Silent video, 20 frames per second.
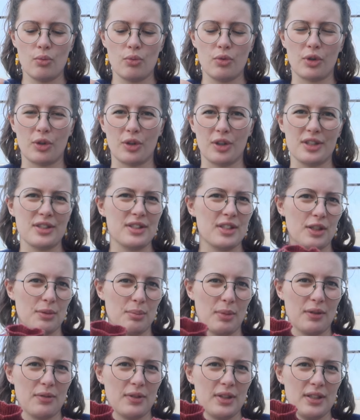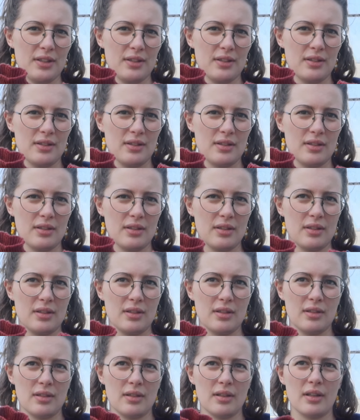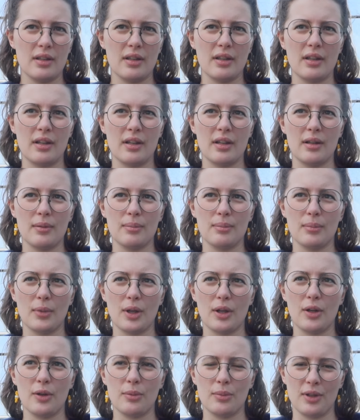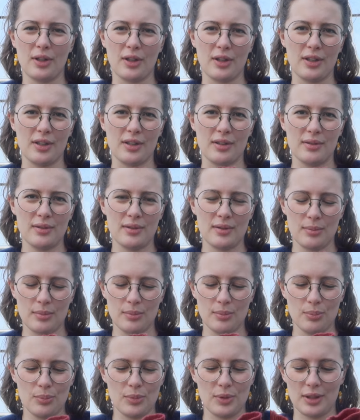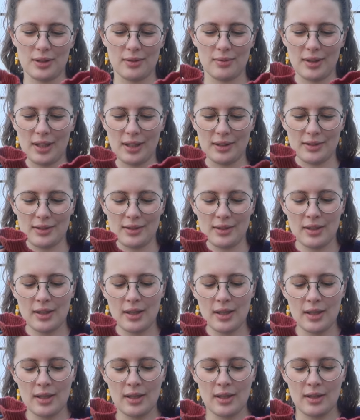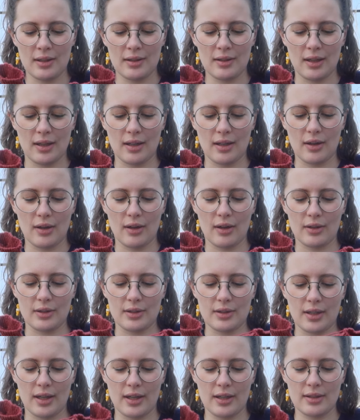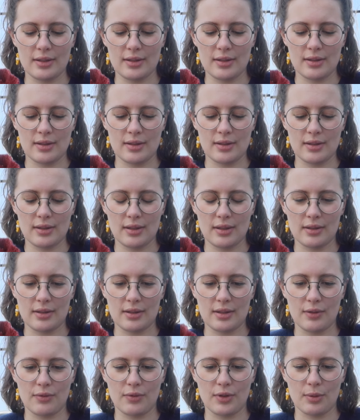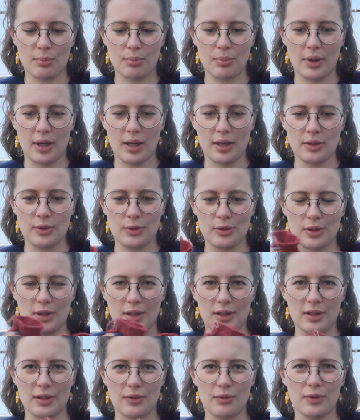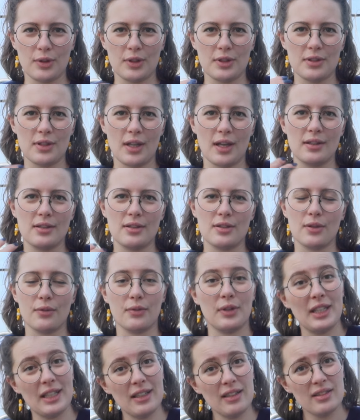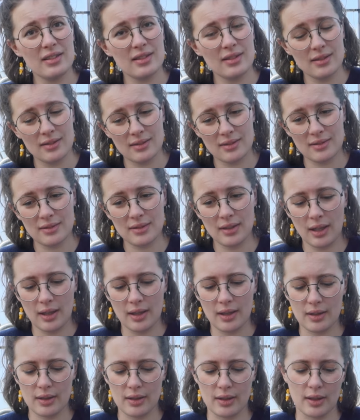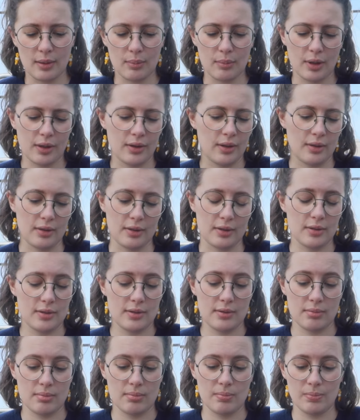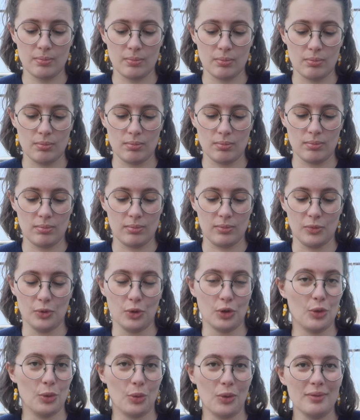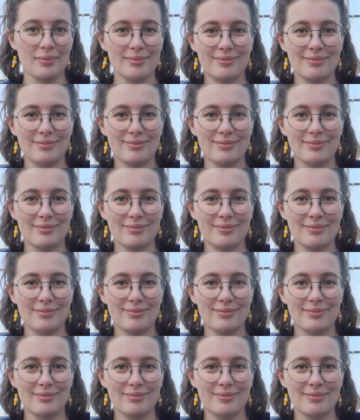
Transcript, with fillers: they're gonna sit on my feet um, I hope they're gonna be nice they are sized uh, different by using different sizes of needles um, I think it's cool